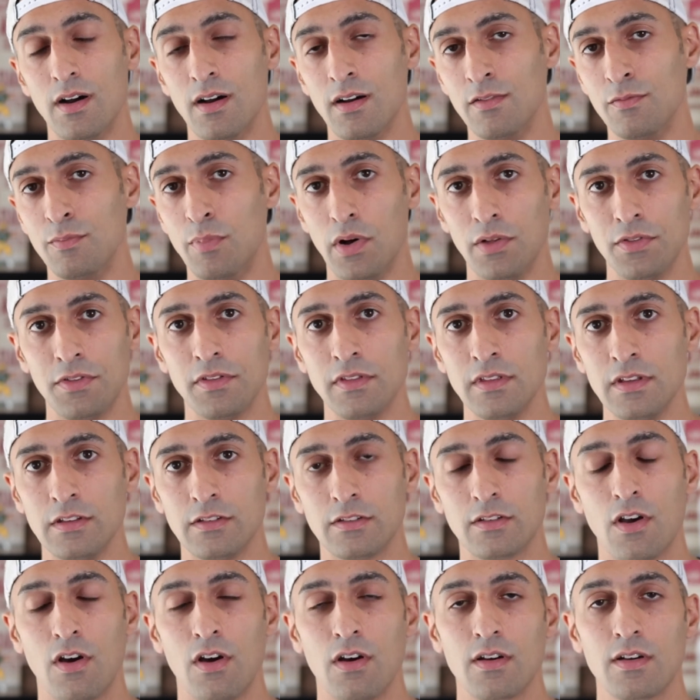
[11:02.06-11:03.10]
of both of these
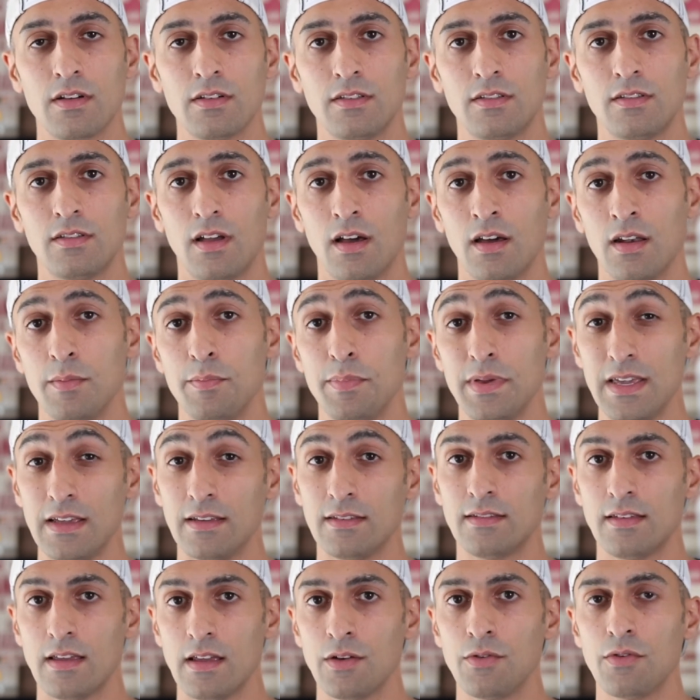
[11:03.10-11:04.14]
cards on a
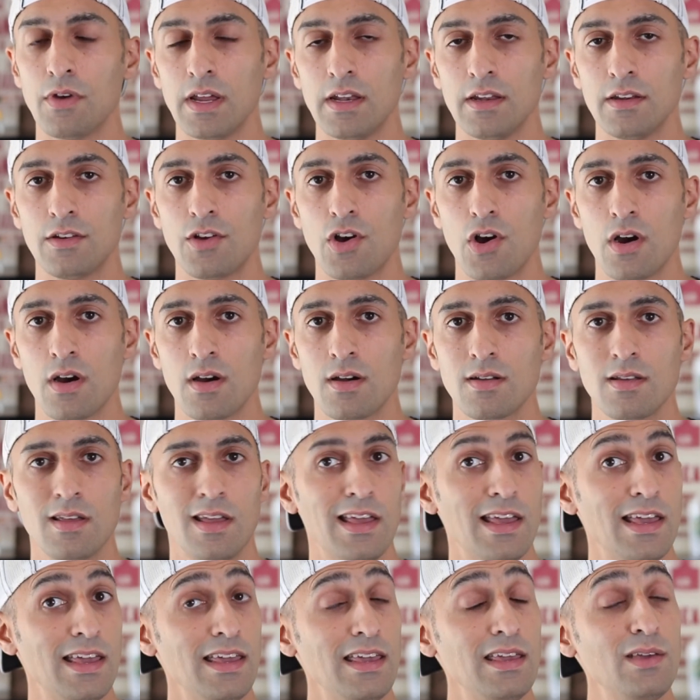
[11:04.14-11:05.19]
PSA graded card,
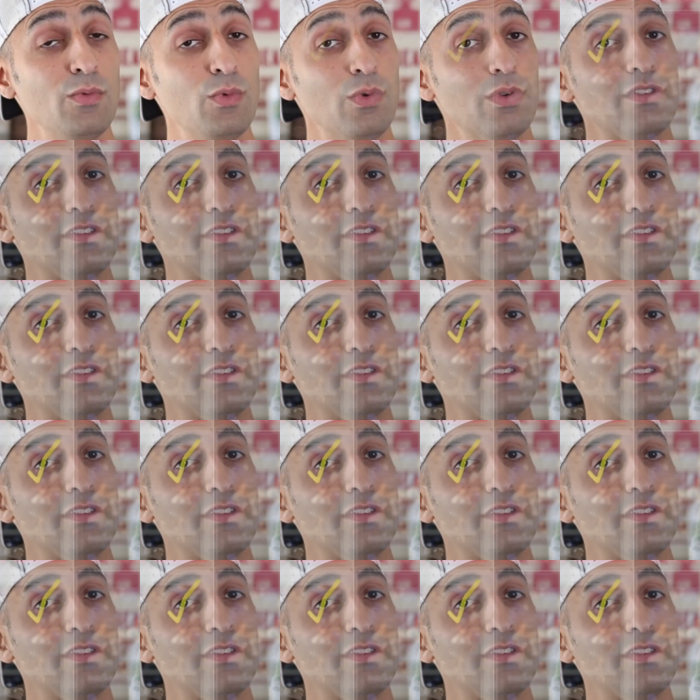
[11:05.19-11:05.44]
it will